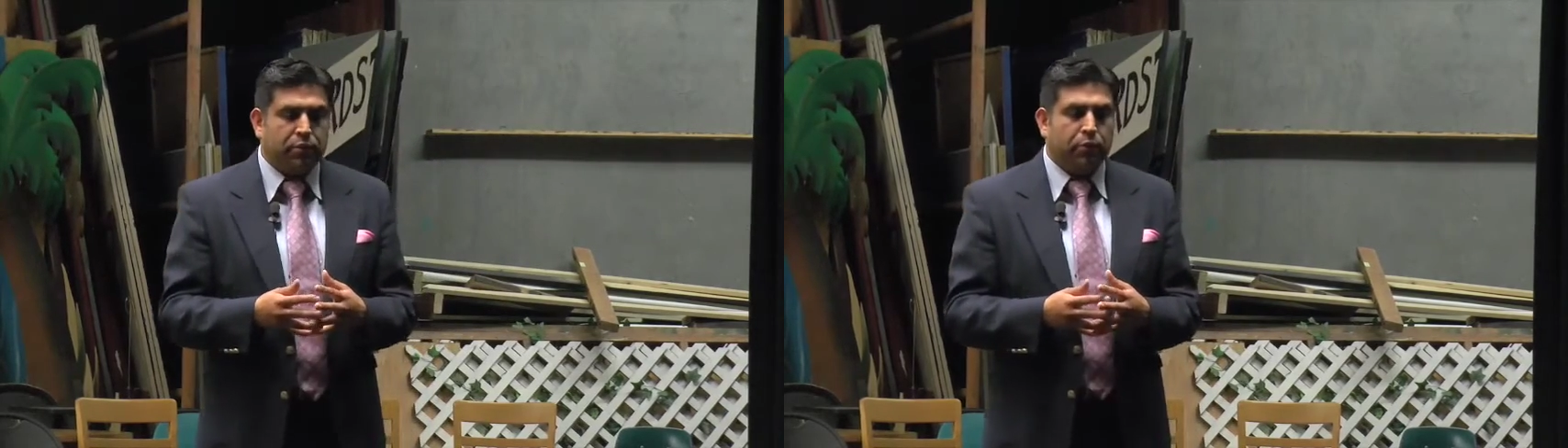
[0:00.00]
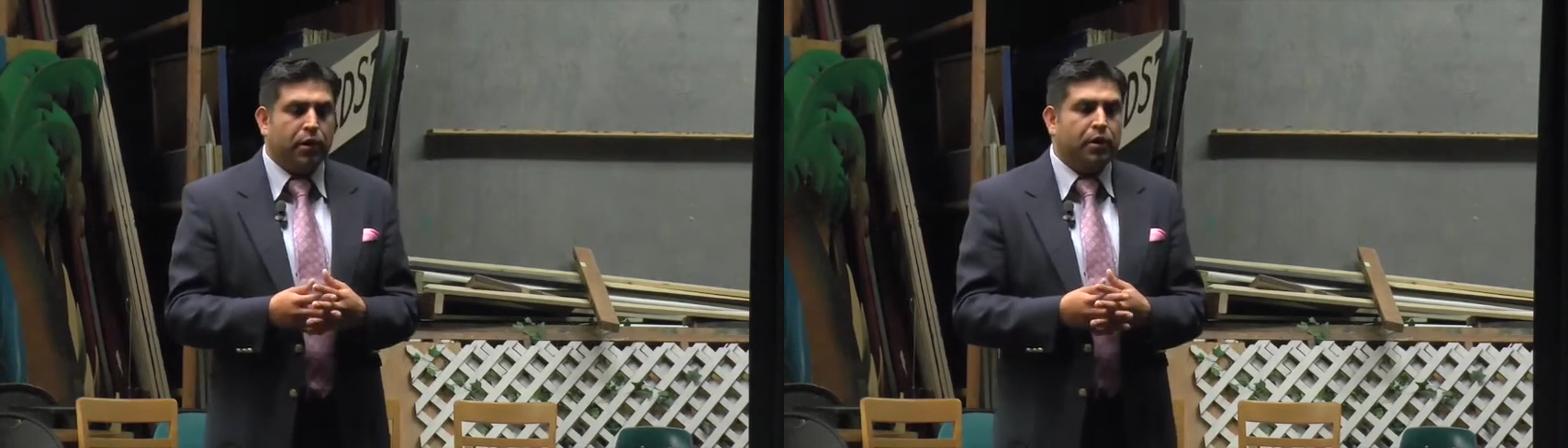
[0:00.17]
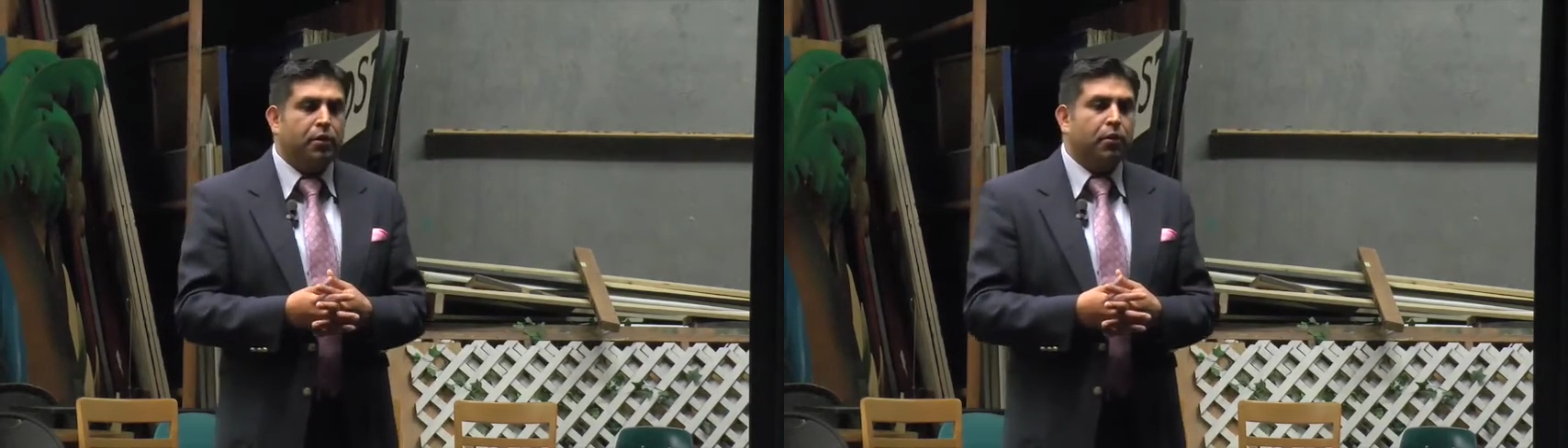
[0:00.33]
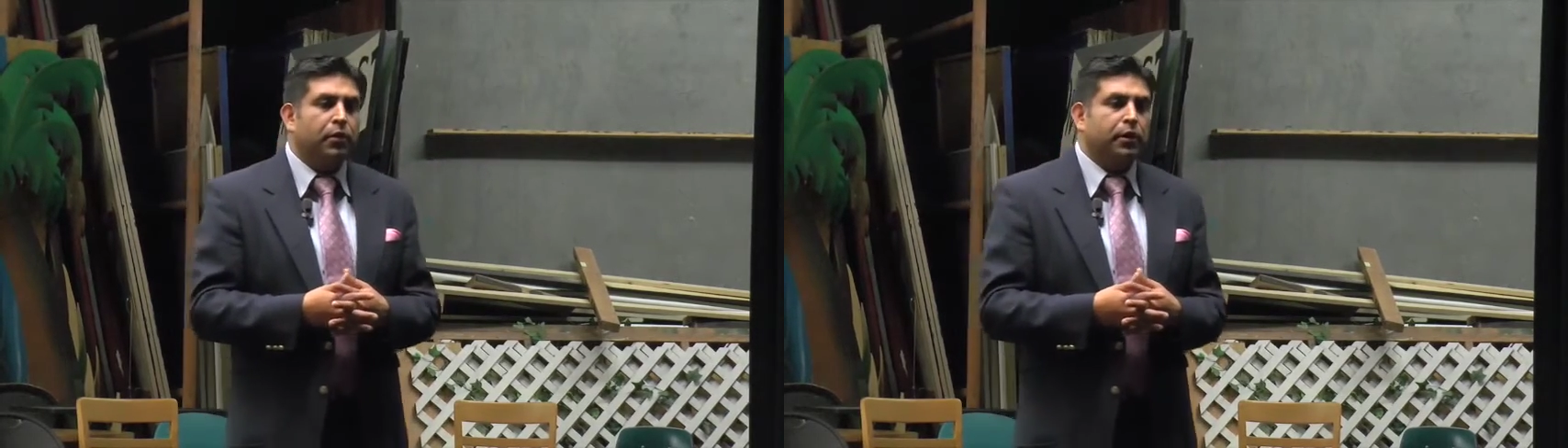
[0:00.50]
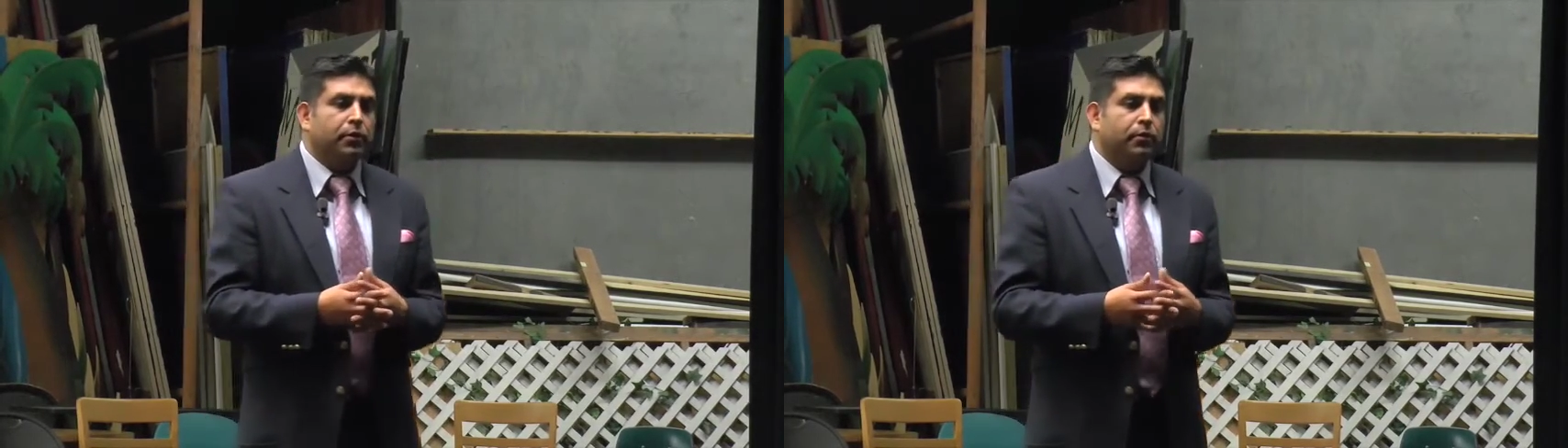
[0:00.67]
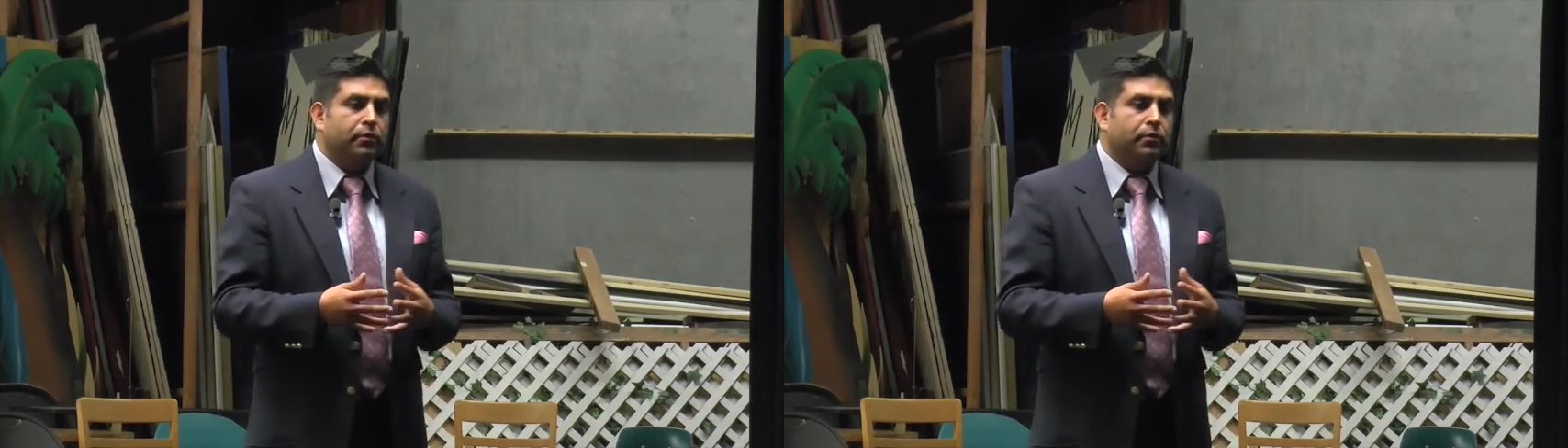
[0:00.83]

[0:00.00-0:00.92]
one and only.